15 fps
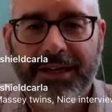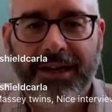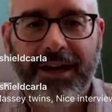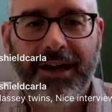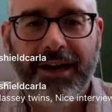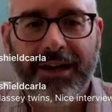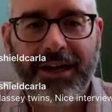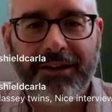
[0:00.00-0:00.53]

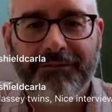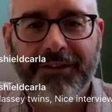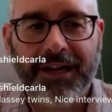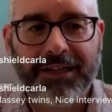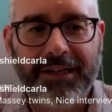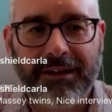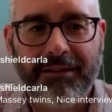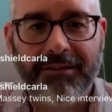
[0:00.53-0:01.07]
Uh, and in
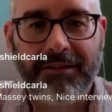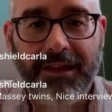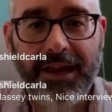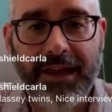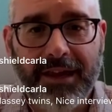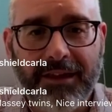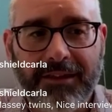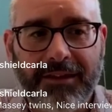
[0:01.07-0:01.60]
fact, I
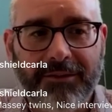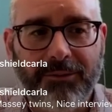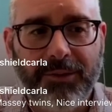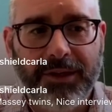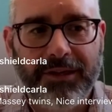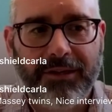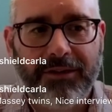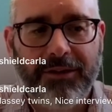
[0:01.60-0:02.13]
think that
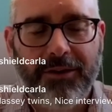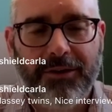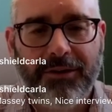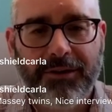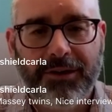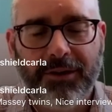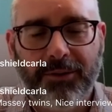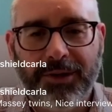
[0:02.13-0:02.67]
we are
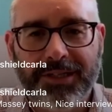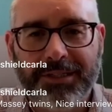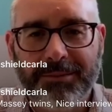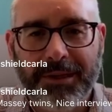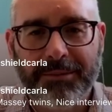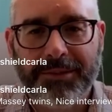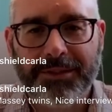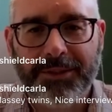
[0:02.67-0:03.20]
going to
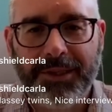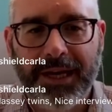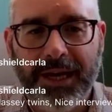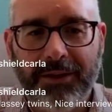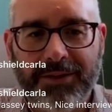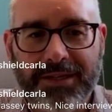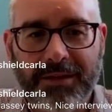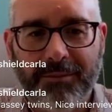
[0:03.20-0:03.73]
be able to
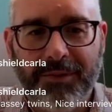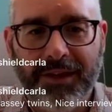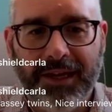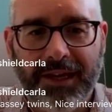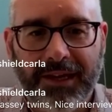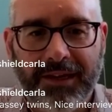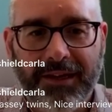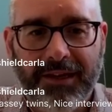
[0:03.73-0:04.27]
announce
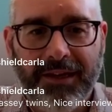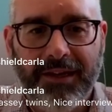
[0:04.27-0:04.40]
something